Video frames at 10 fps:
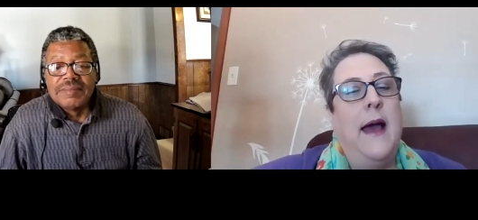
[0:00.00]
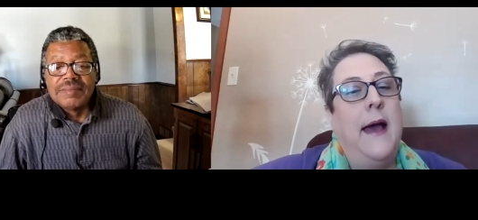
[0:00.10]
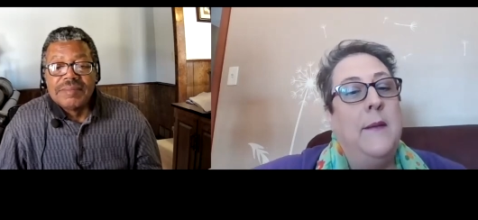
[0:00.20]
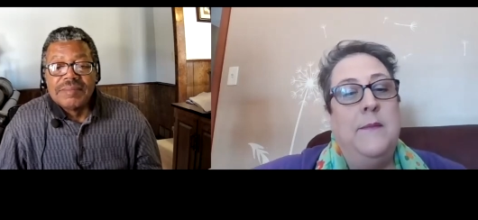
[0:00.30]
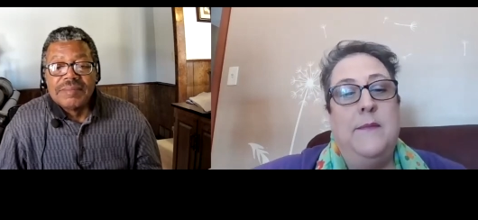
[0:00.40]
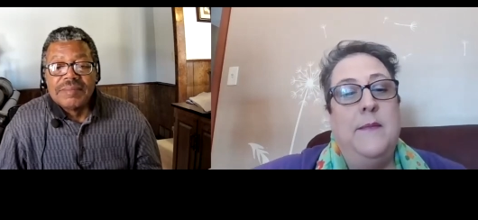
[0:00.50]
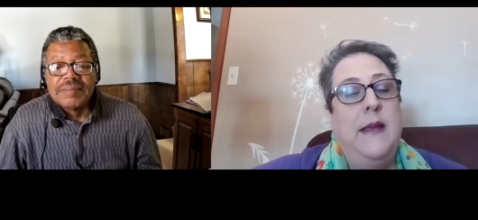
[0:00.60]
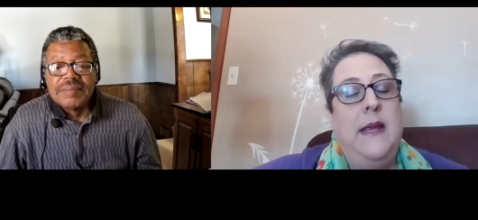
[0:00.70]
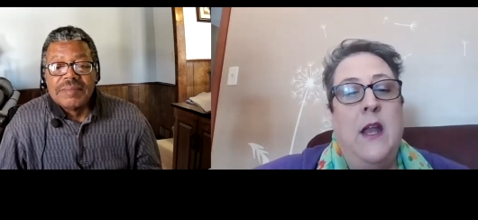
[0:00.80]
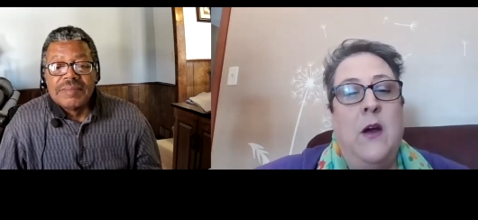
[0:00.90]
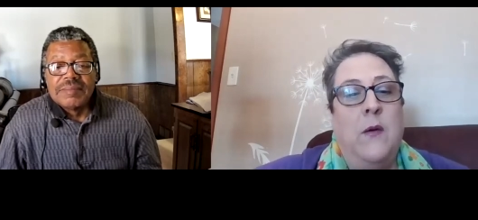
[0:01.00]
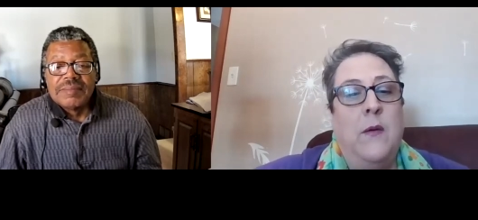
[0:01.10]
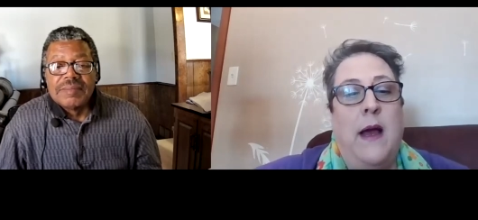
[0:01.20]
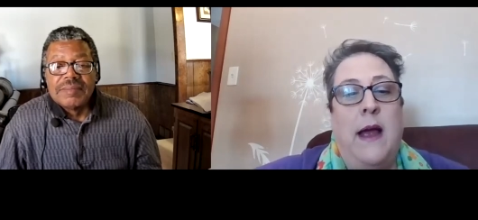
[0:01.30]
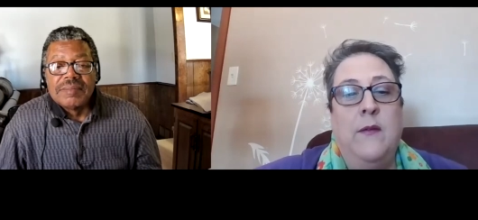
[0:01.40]
Speaker 1: Um, you
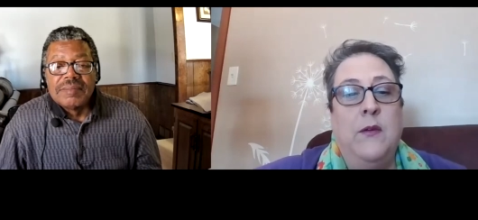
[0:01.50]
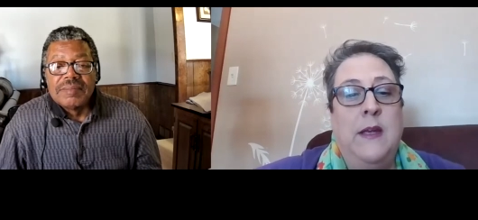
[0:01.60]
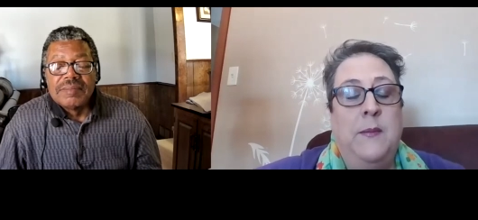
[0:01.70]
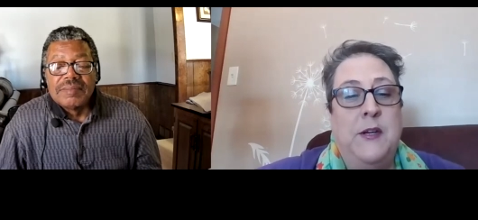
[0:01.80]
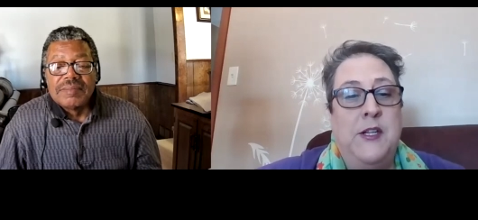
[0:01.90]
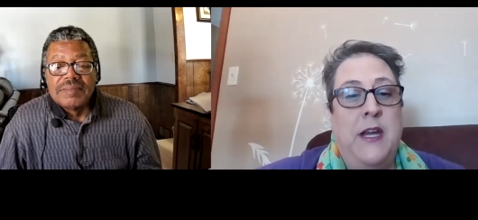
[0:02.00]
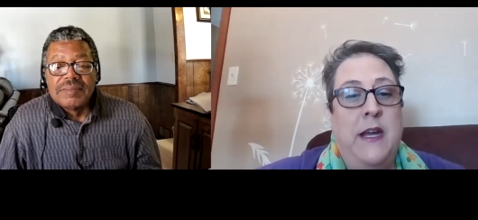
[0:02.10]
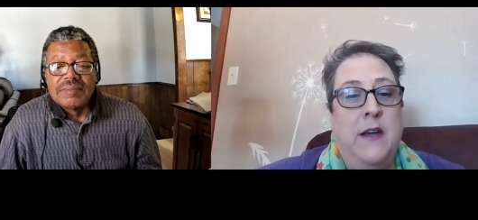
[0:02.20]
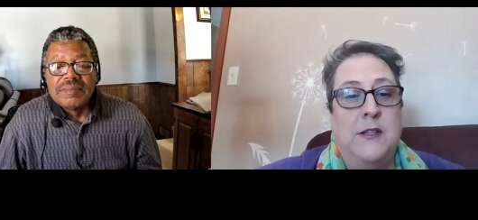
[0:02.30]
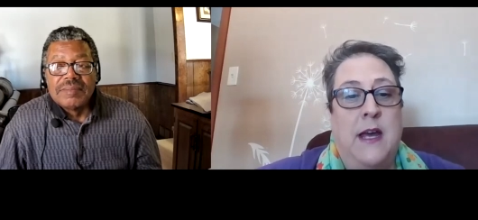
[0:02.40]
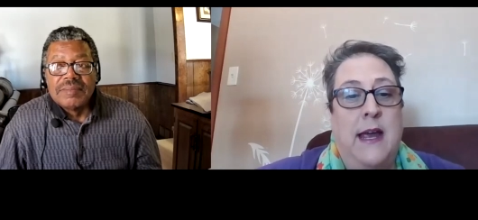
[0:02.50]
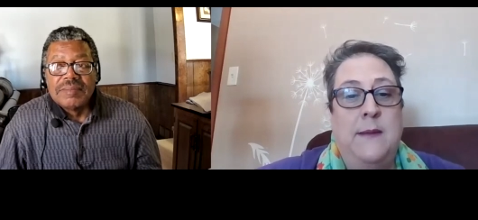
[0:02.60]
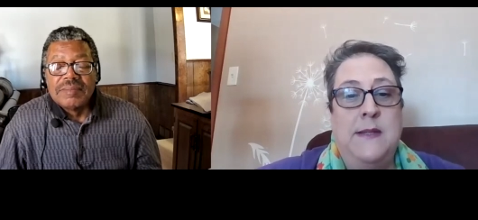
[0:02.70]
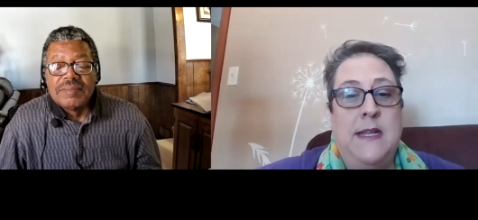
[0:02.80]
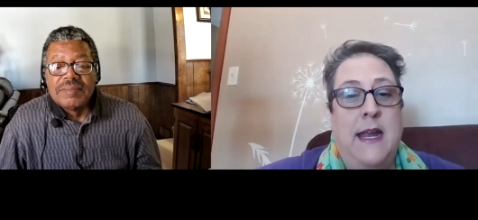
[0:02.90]
know, I really appreciate your
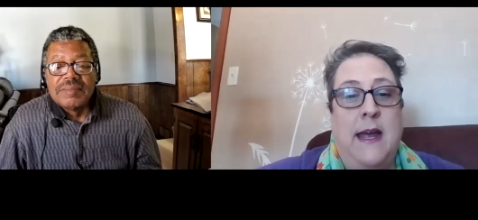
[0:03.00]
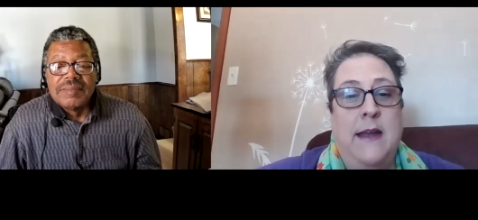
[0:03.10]
time today.